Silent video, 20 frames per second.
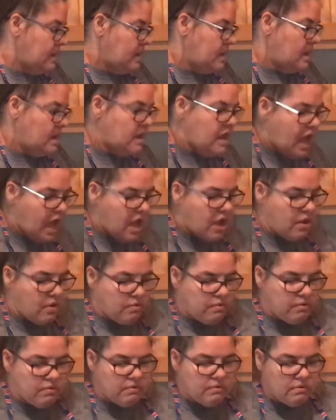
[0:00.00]
No,
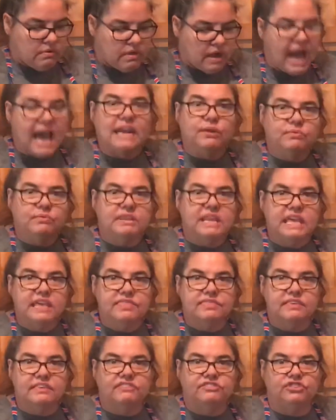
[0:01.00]
I don't need
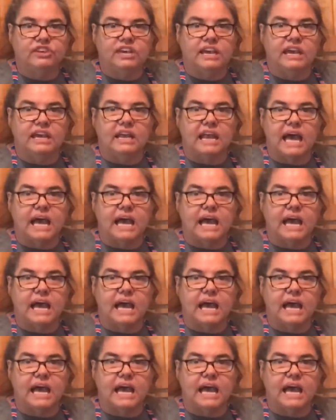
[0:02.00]
this yet.